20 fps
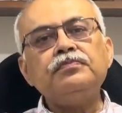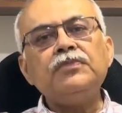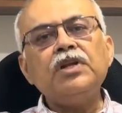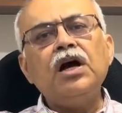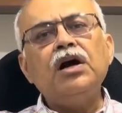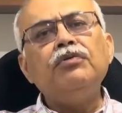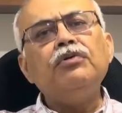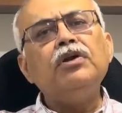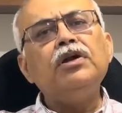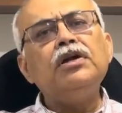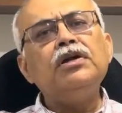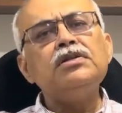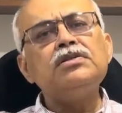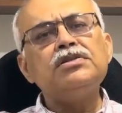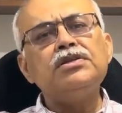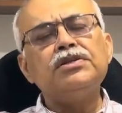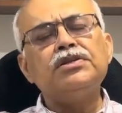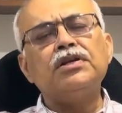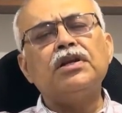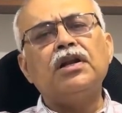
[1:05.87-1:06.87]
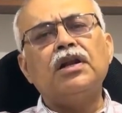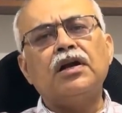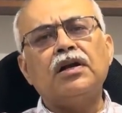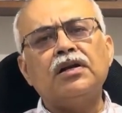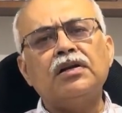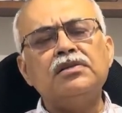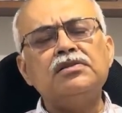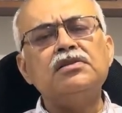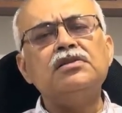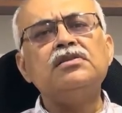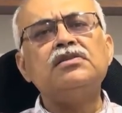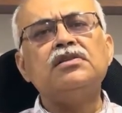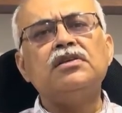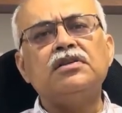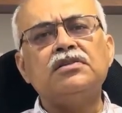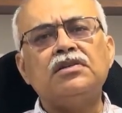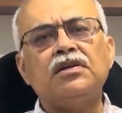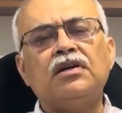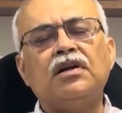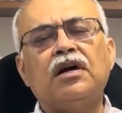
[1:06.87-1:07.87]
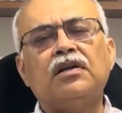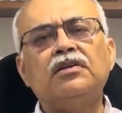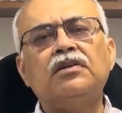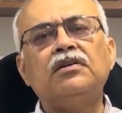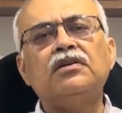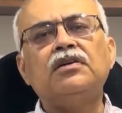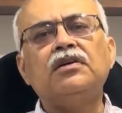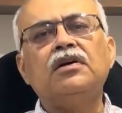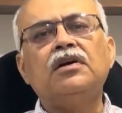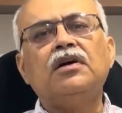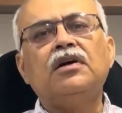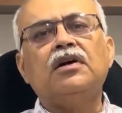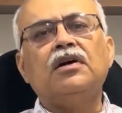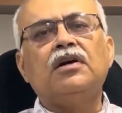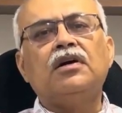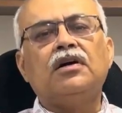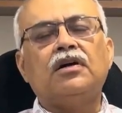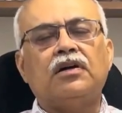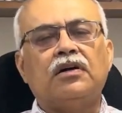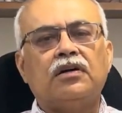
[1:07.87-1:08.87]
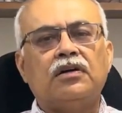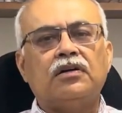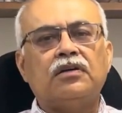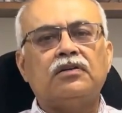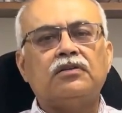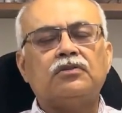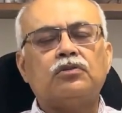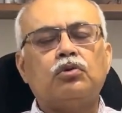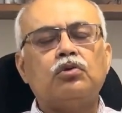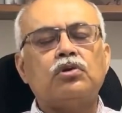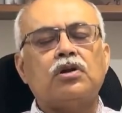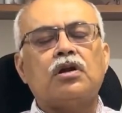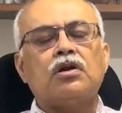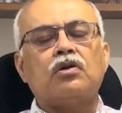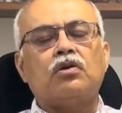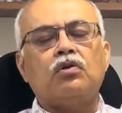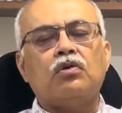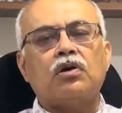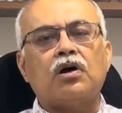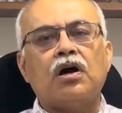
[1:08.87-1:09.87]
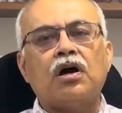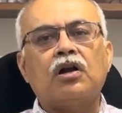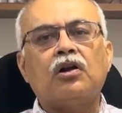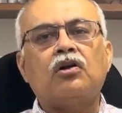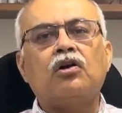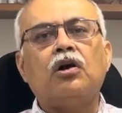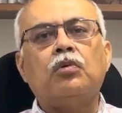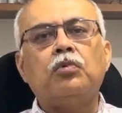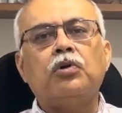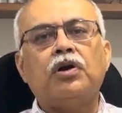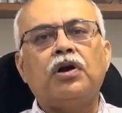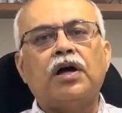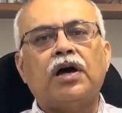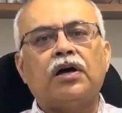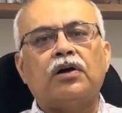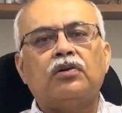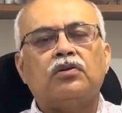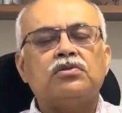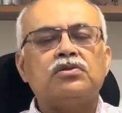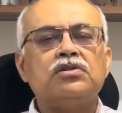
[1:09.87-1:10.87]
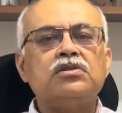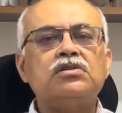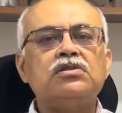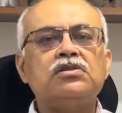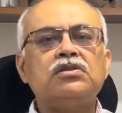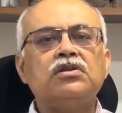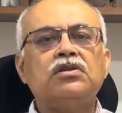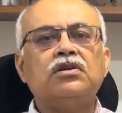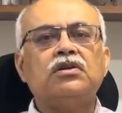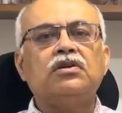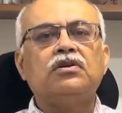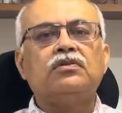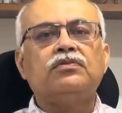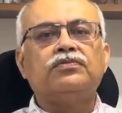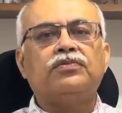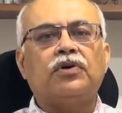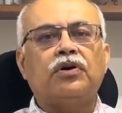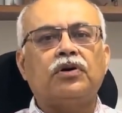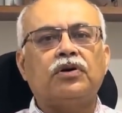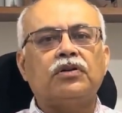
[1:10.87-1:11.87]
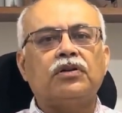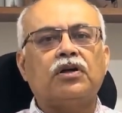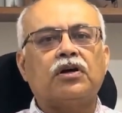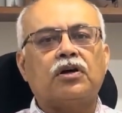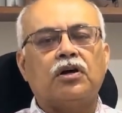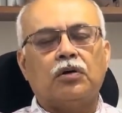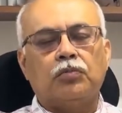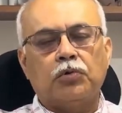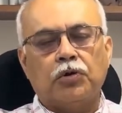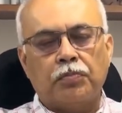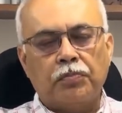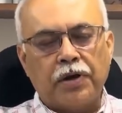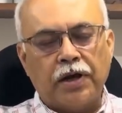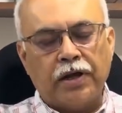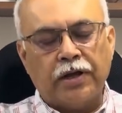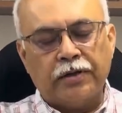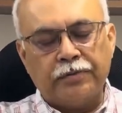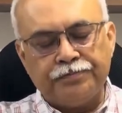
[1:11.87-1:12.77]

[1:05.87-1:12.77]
Our interstitial lung disease is a rather quote-unquote uncommon diagnosis for the common man.